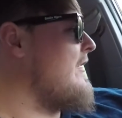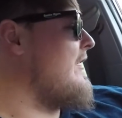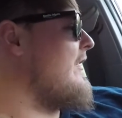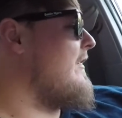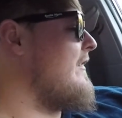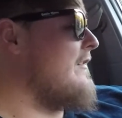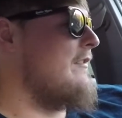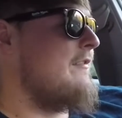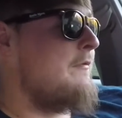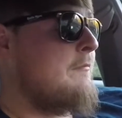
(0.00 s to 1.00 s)

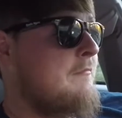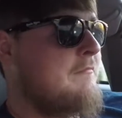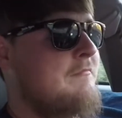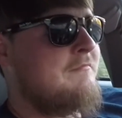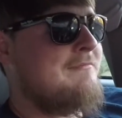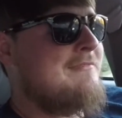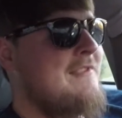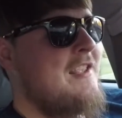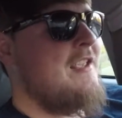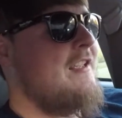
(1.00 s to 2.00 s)
I
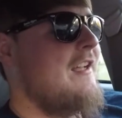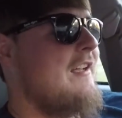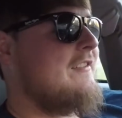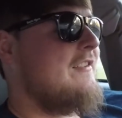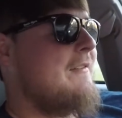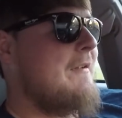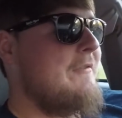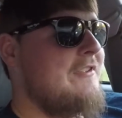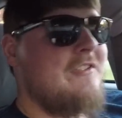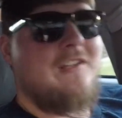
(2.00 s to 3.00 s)
was gonna say maybe
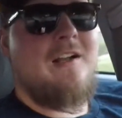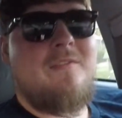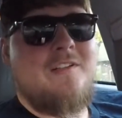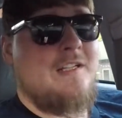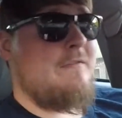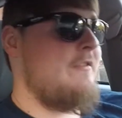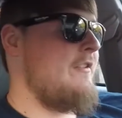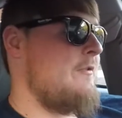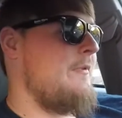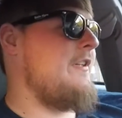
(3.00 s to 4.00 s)
we should try one day for the
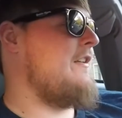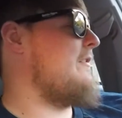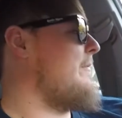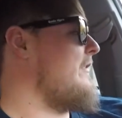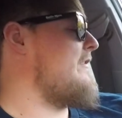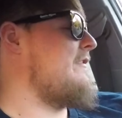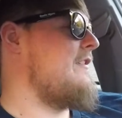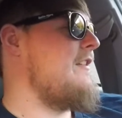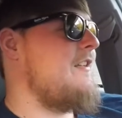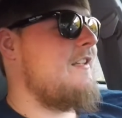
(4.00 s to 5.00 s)
experience, but
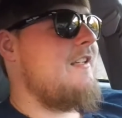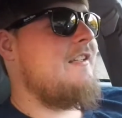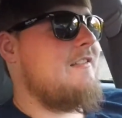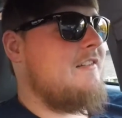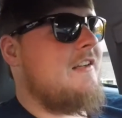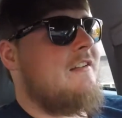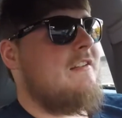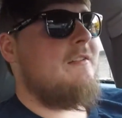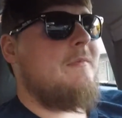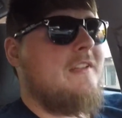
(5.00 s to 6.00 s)
it's literally
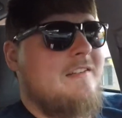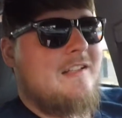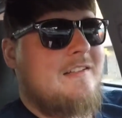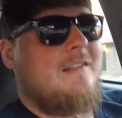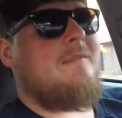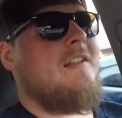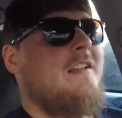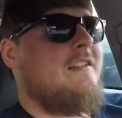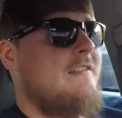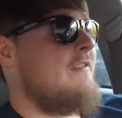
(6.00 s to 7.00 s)
gonna be the exact same
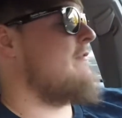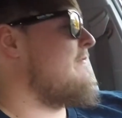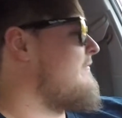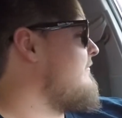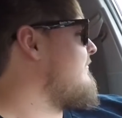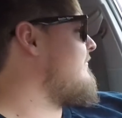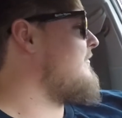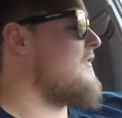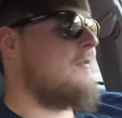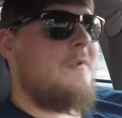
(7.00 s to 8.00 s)
thing as
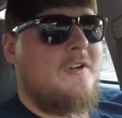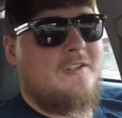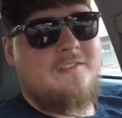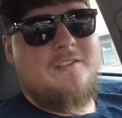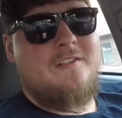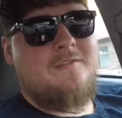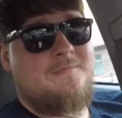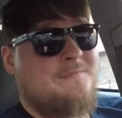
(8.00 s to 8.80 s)
spark, so.